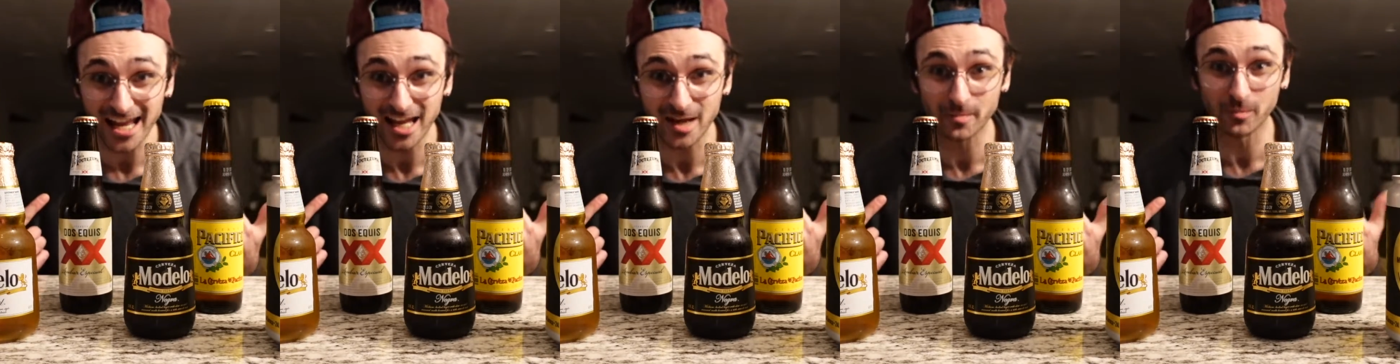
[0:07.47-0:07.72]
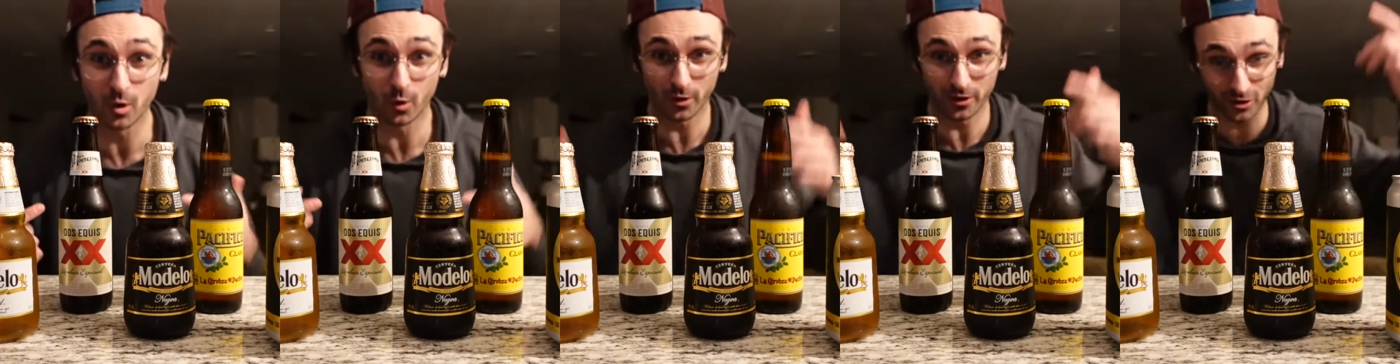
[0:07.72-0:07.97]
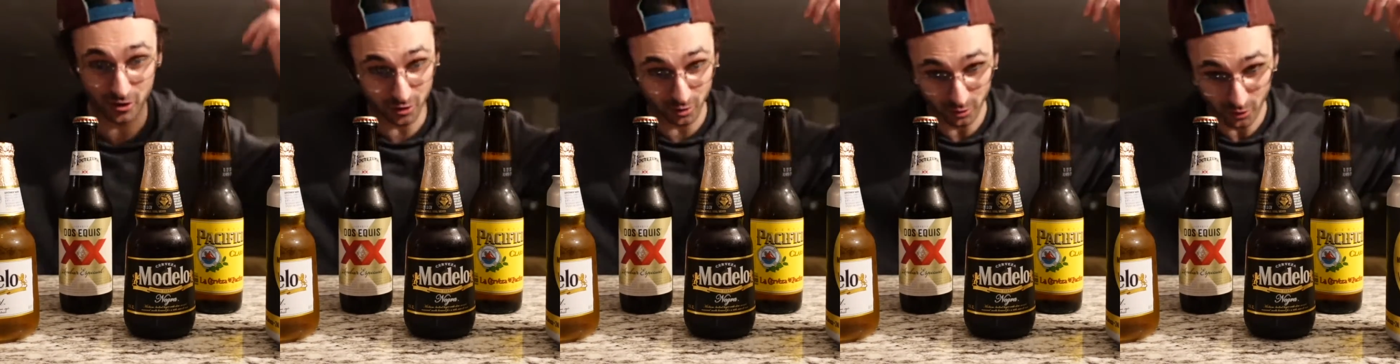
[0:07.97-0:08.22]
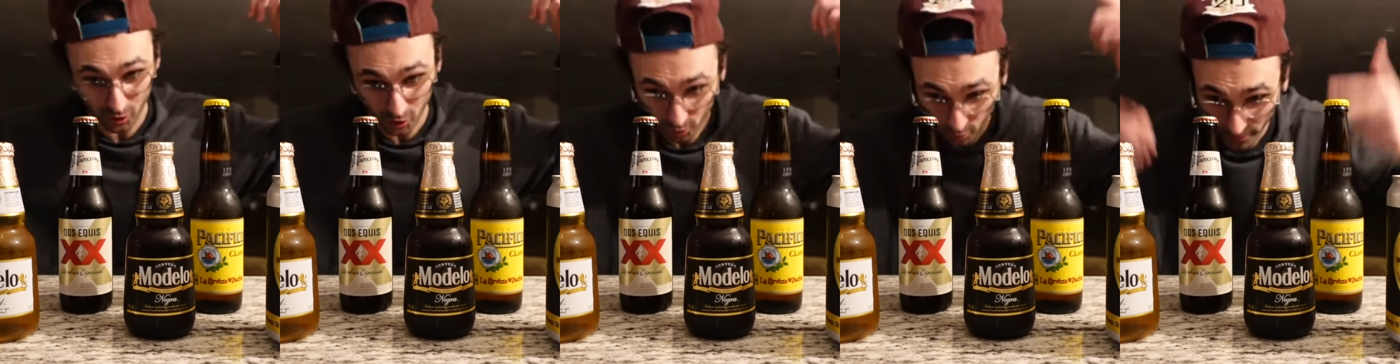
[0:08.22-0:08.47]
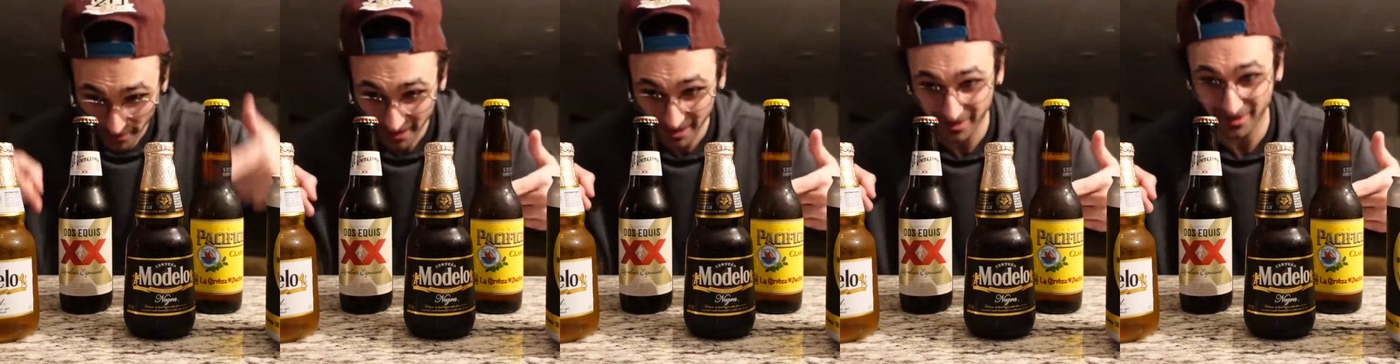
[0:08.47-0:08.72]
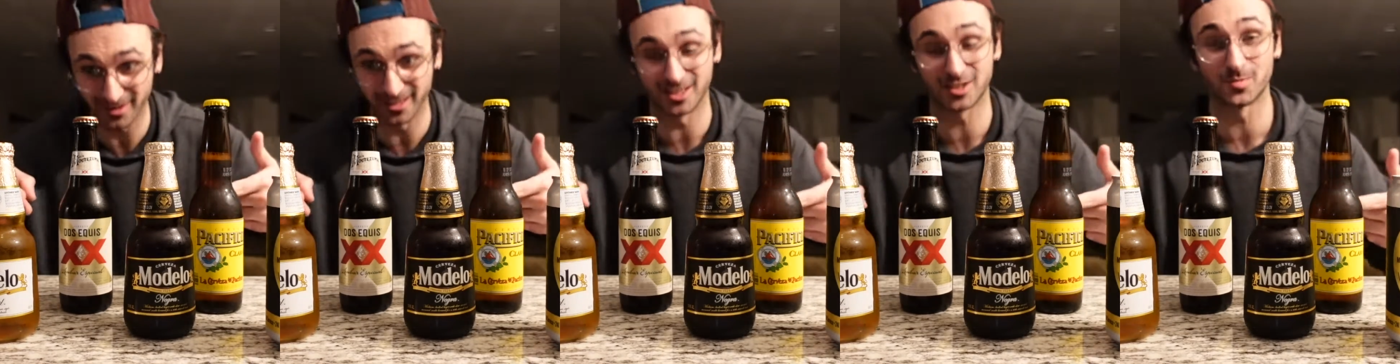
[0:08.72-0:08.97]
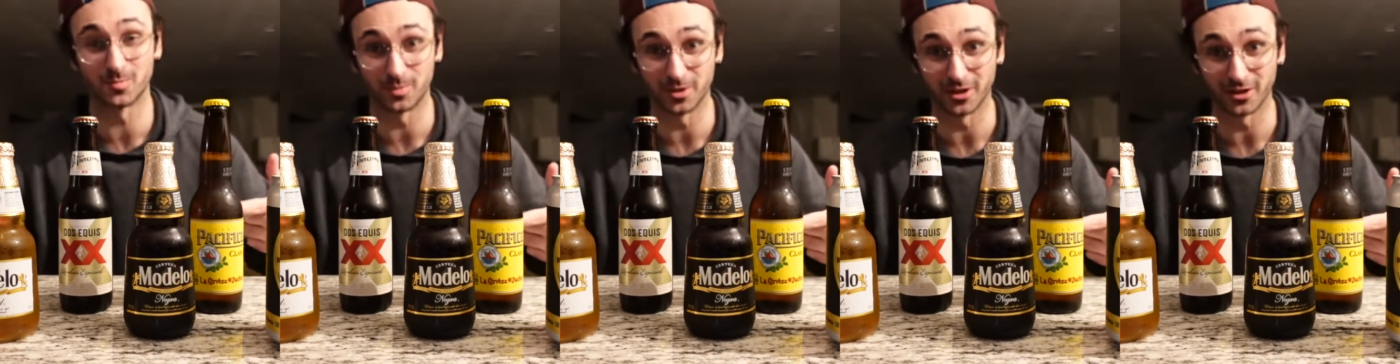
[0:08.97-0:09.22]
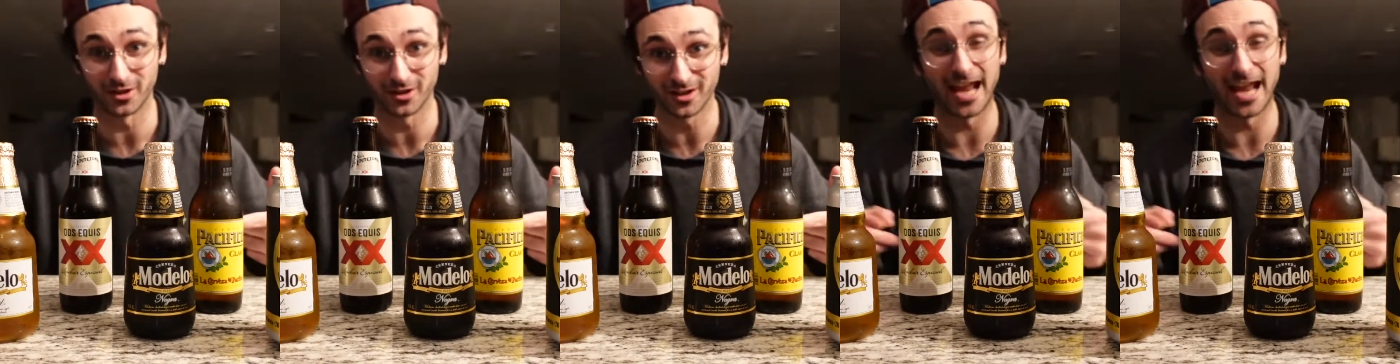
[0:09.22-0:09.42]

am going to drink this beer,